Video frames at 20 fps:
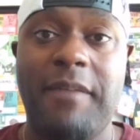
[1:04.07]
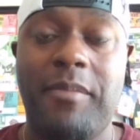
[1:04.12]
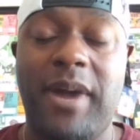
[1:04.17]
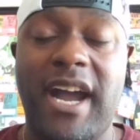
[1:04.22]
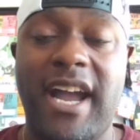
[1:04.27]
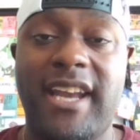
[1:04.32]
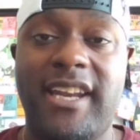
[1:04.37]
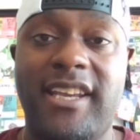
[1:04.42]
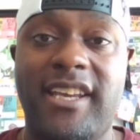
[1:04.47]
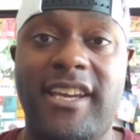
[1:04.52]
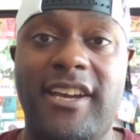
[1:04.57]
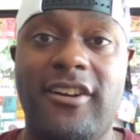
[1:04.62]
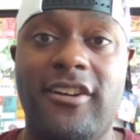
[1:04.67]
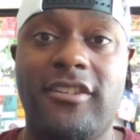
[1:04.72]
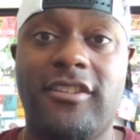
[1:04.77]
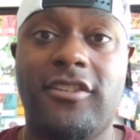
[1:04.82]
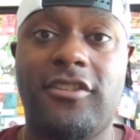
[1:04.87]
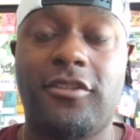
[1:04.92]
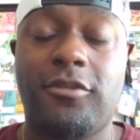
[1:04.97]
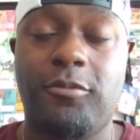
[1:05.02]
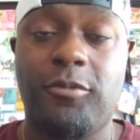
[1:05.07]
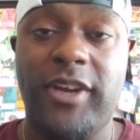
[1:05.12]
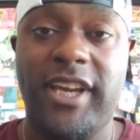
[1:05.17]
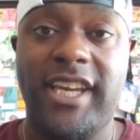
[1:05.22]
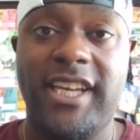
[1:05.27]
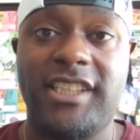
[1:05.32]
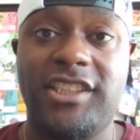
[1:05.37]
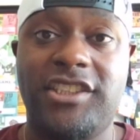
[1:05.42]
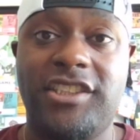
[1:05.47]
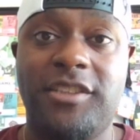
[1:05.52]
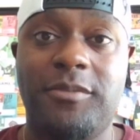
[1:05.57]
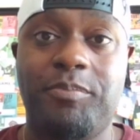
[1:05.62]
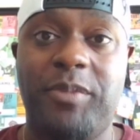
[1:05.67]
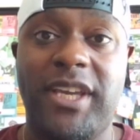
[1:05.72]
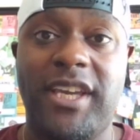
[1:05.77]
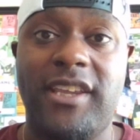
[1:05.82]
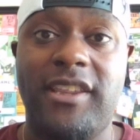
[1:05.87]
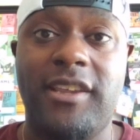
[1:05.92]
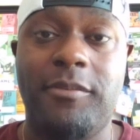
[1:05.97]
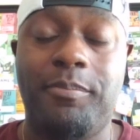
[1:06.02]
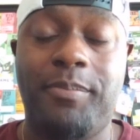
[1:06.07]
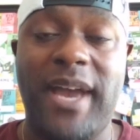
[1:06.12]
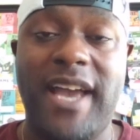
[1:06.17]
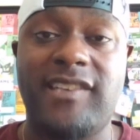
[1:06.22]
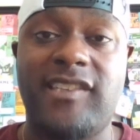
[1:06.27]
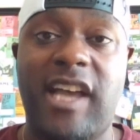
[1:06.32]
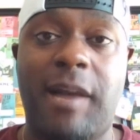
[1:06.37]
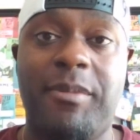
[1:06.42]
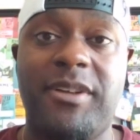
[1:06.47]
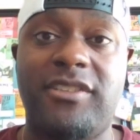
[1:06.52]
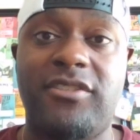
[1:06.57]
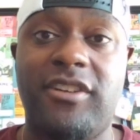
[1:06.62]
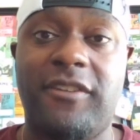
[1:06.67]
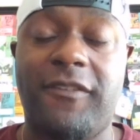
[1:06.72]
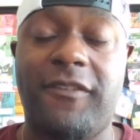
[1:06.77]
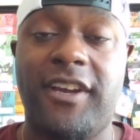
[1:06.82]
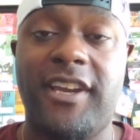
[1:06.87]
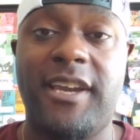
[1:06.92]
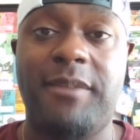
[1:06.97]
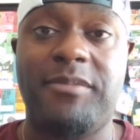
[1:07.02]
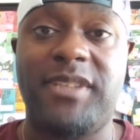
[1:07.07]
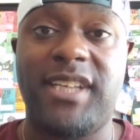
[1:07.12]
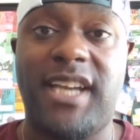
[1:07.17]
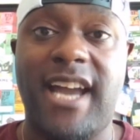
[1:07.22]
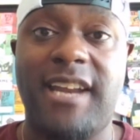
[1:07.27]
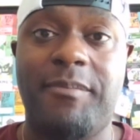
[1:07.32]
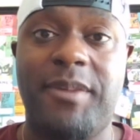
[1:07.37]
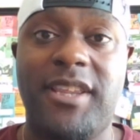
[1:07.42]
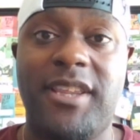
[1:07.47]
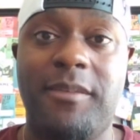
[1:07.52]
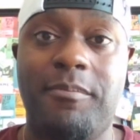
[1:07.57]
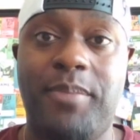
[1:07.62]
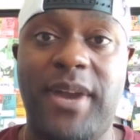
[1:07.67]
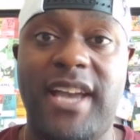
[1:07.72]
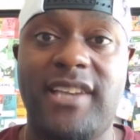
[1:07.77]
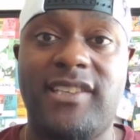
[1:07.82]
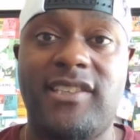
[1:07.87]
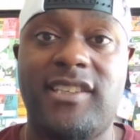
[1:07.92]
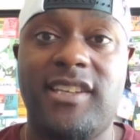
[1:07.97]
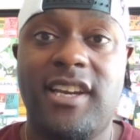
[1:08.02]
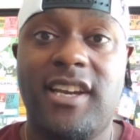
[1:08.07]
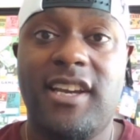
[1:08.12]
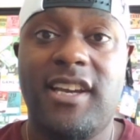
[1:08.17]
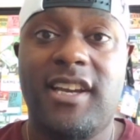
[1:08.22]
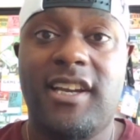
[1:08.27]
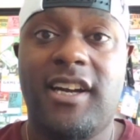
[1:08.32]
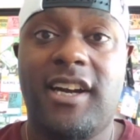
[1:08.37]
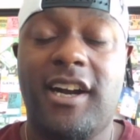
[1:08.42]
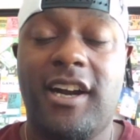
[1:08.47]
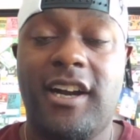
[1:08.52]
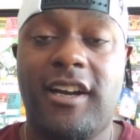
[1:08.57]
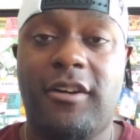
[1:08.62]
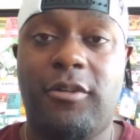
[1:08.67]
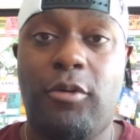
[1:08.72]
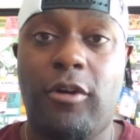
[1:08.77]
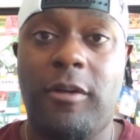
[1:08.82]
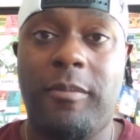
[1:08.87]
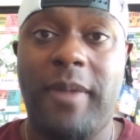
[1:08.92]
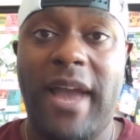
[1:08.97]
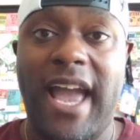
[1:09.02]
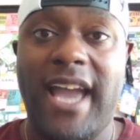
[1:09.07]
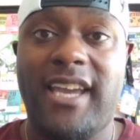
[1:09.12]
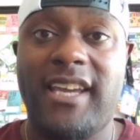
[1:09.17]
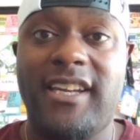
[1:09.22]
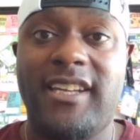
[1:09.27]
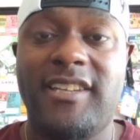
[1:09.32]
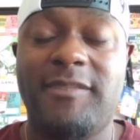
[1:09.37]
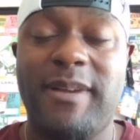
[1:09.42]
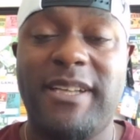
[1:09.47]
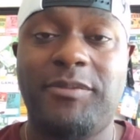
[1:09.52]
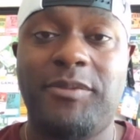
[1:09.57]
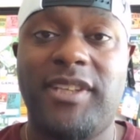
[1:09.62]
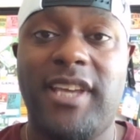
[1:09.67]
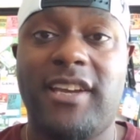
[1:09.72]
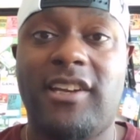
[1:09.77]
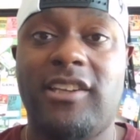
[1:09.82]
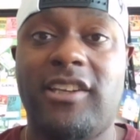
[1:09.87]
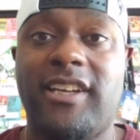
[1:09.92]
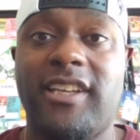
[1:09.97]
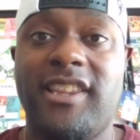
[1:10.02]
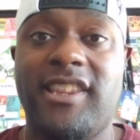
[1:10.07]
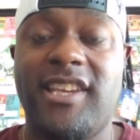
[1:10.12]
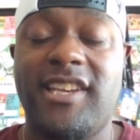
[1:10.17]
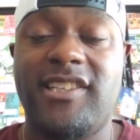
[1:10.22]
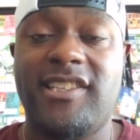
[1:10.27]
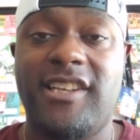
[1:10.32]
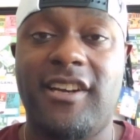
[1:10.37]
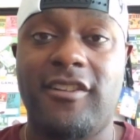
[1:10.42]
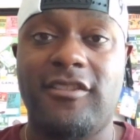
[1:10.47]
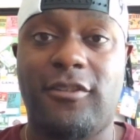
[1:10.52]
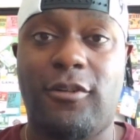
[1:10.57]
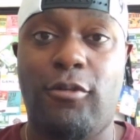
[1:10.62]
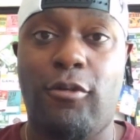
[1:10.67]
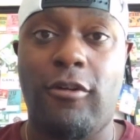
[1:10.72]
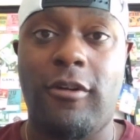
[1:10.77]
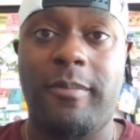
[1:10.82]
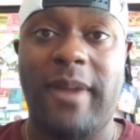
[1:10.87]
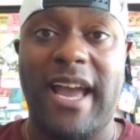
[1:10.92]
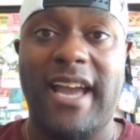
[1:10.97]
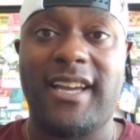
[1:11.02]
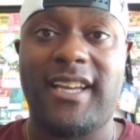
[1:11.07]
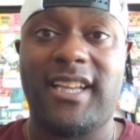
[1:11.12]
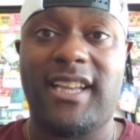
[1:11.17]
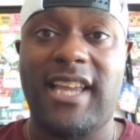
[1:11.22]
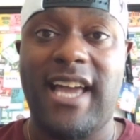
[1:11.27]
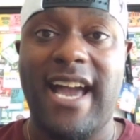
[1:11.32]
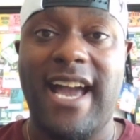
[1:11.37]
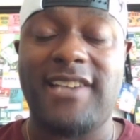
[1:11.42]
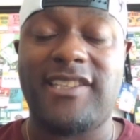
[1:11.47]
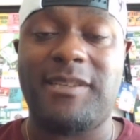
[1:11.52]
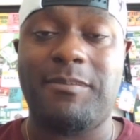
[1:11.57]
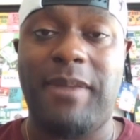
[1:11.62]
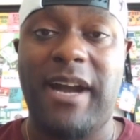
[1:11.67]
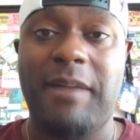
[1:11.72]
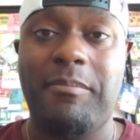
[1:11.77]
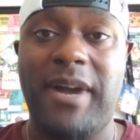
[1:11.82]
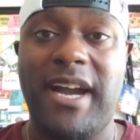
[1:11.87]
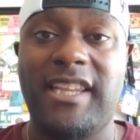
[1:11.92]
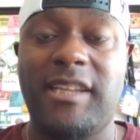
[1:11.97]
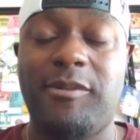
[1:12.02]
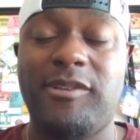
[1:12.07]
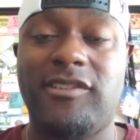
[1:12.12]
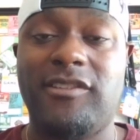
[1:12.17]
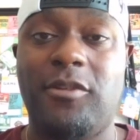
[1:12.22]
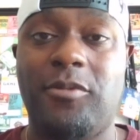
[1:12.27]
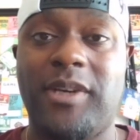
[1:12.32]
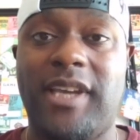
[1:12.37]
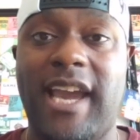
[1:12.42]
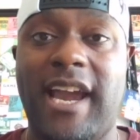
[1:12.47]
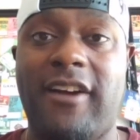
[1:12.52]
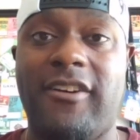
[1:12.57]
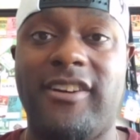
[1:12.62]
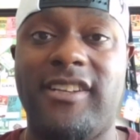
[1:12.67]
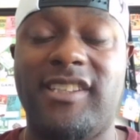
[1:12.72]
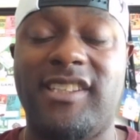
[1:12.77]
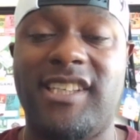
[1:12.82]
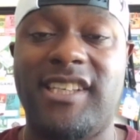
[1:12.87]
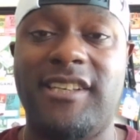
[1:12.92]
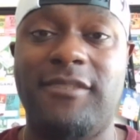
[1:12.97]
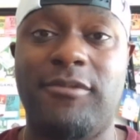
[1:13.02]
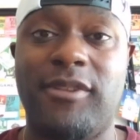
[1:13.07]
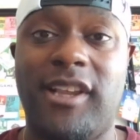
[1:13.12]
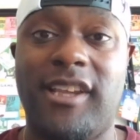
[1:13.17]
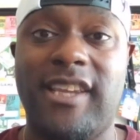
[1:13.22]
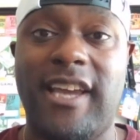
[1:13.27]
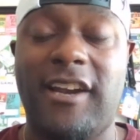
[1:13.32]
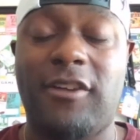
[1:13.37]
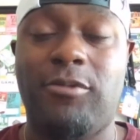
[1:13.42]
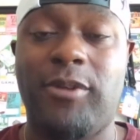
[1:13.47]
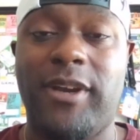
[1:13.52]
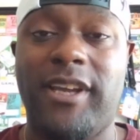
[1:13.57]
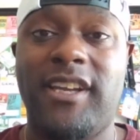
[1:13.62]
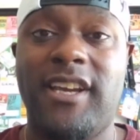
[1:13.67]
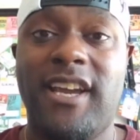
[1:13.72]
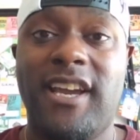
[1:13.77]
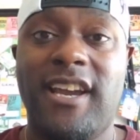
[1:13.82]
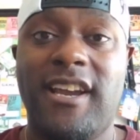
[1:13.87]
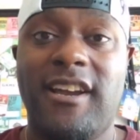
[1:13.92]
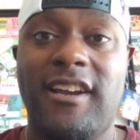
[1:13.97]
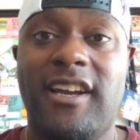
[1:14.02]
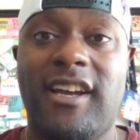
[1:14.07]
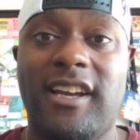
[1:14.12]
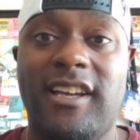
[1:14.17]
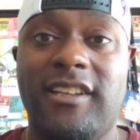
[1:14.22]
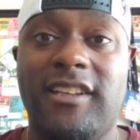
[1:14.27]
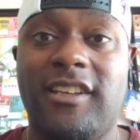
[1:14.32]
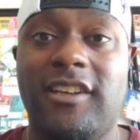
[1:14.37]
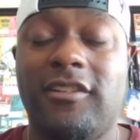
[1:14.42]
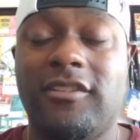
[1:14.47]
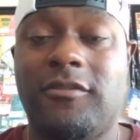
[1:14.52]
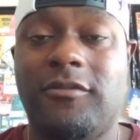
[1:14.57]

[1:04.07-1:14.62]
mind, year 3 should be the best opportunity for him to kind of be the best quarterback. And especially when we take a look at this year's quarterback class, in my mind, there is no guarantee really that Quinn, you